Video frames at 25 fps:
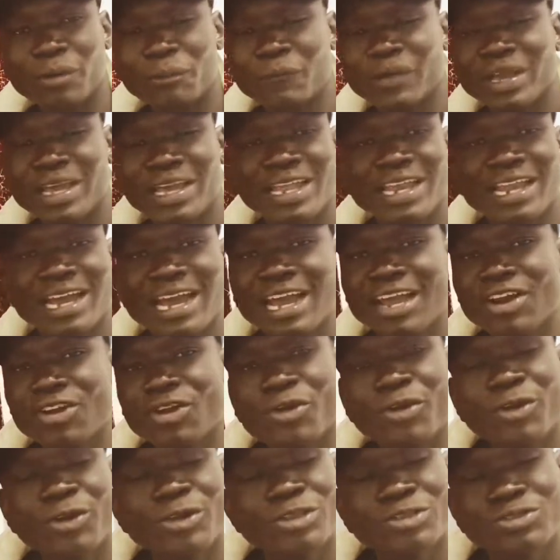Man, I
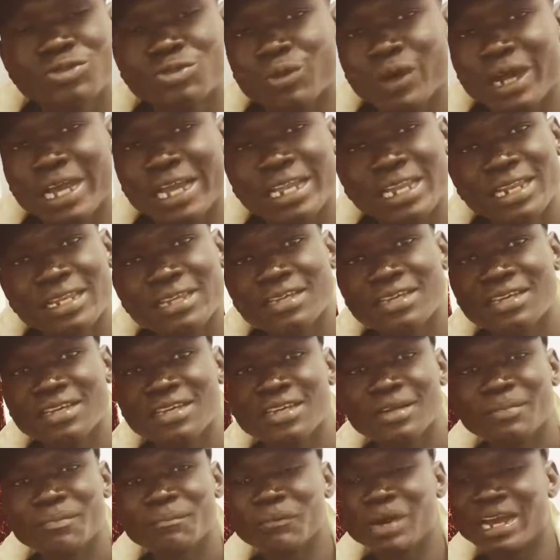don't know Kiswahili,
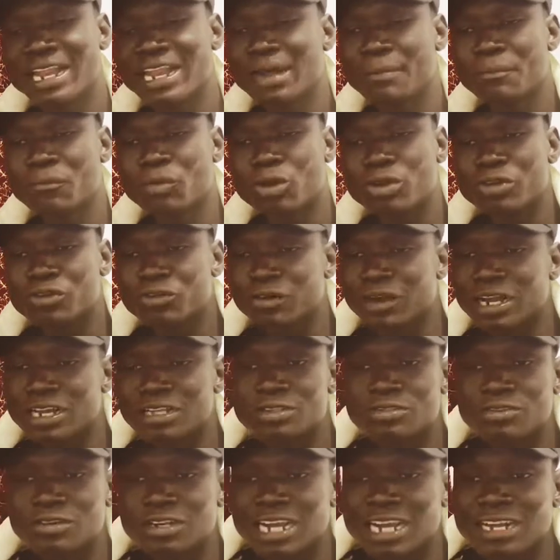but I'm going to try
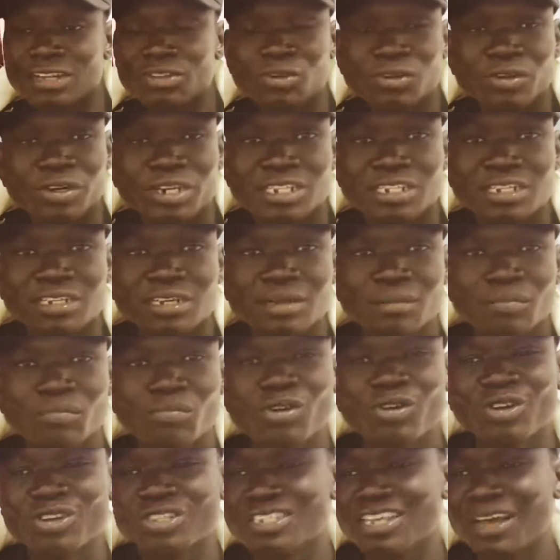to react on it
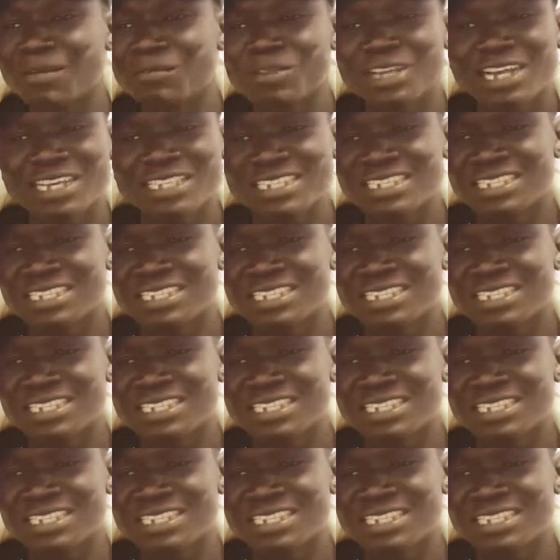because I'm just